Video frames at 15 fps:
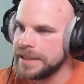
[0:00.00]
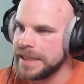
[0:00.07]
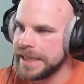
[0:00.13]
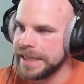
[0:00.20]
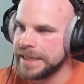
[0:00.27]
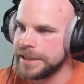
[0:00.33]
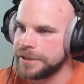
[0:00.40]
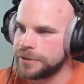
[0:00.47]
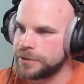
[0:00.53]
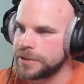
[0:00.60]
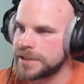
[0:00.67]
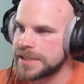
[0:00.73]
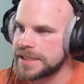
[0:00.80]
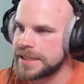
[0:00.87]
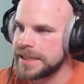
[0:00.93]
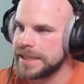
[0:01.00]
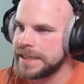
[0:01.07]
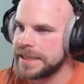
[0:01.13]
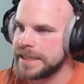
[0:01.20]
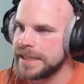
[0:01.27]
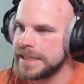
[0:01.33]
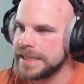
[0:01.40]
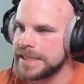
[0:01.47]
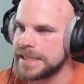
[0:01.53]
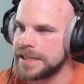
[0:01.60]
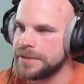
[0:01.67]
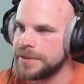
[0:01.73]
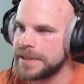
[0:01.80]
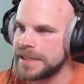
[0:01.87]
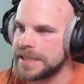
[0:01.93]
And it looks like he's
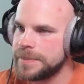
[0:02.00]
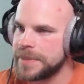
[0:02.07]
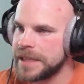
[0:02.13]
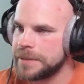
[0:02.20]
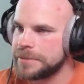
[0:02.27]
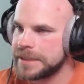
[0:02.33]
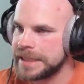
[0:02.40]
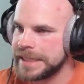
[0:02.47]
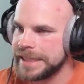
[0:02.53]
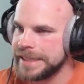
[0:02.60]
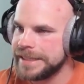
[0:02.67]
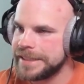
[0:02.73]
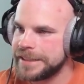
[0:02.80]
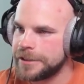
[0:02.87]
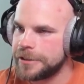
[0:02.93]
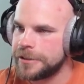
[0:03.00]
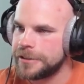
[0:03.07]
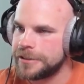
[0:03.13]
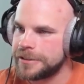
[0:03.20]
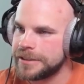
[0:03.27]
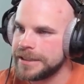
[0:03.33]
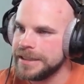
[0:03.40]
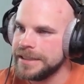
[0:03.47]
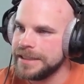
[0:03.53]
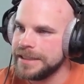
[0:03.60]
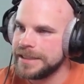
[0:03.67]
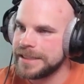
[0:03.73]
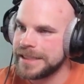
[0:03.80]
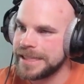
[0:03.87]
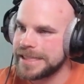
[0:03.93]
going to be able to get it all
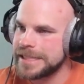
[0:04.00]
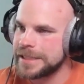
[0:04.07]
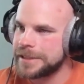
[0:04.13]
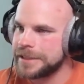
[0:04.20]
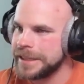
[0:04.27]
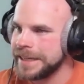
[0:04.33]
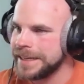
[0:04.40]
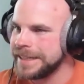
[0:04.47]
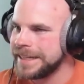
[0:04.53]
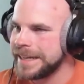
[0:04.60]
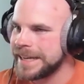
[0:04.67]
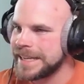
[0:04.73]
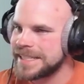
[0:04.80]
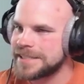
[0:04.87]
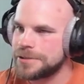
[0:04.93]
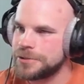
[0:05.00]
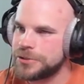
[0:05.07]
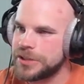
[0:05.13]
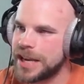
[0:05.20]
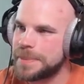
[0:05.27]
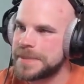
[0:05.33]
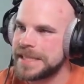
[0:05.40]
as the Clan Castle drops.